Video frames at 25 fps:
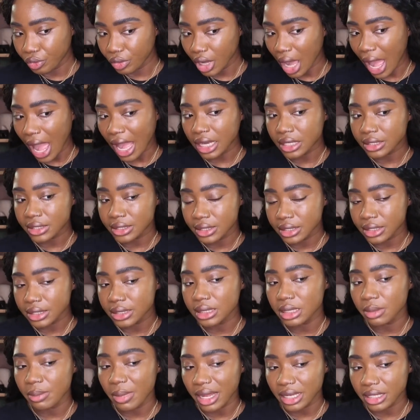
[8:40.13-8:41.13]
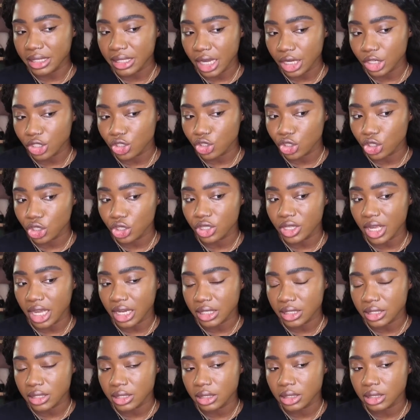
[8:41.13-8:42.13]
I could still see my textures, I
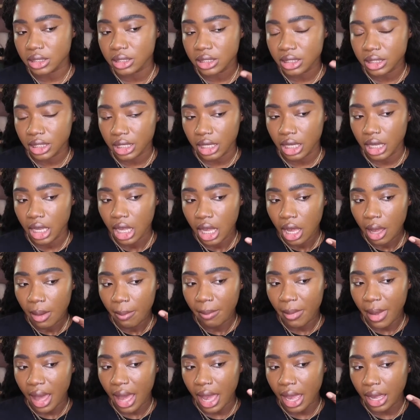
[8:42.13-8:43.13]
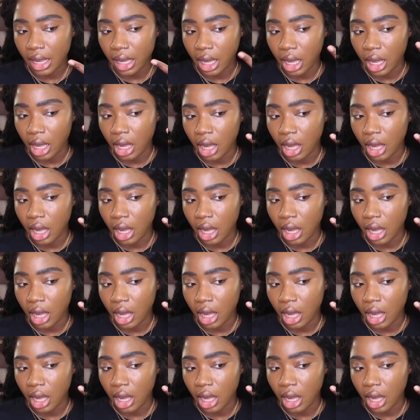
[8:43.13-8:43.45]
could still see my